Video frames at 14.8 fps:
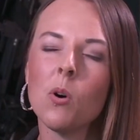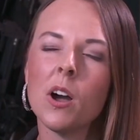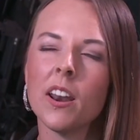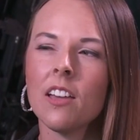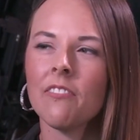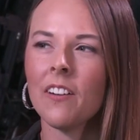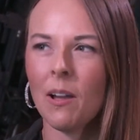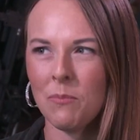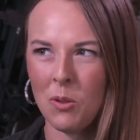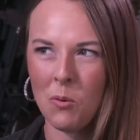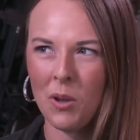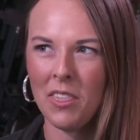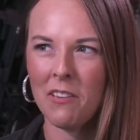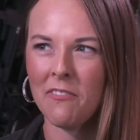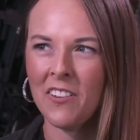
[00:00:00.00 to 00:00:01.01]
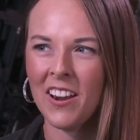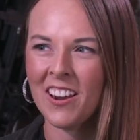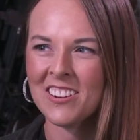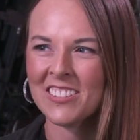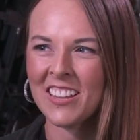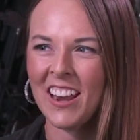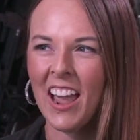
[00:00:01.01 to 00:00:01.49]
What if I'm the one that
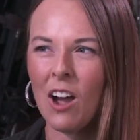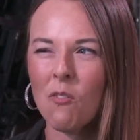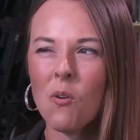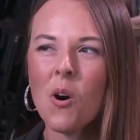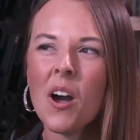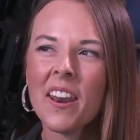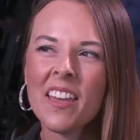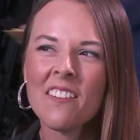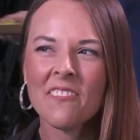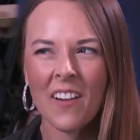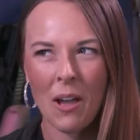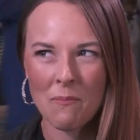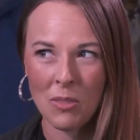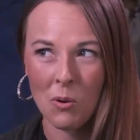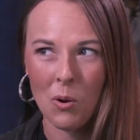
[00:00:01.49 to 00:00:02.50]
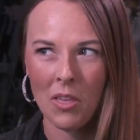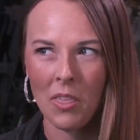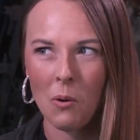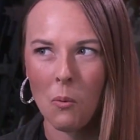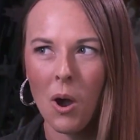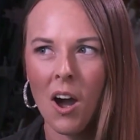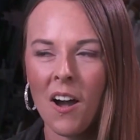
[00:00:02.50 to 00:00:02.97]
figures it out? What if I'm the one
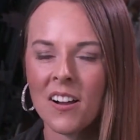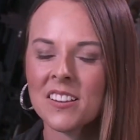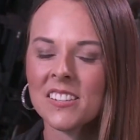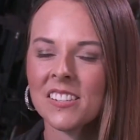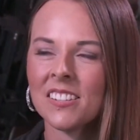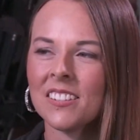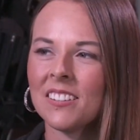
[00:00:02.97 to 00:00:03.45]
that walks?